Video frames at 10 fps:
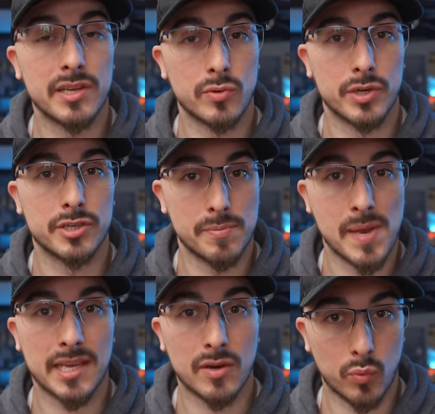in order to
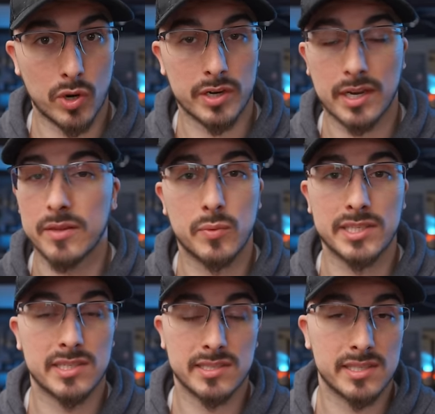make it work.
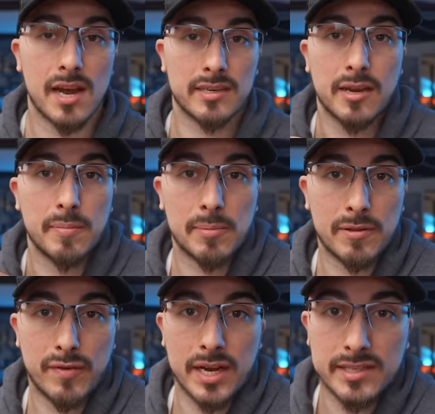Otherwise, it's not going to be able
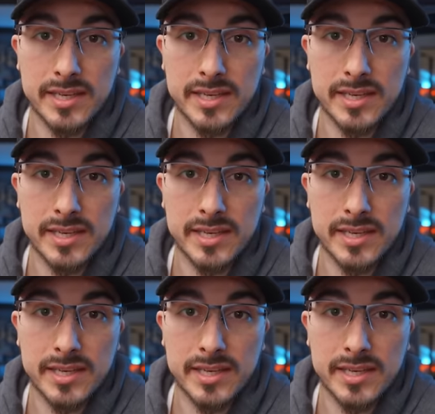to find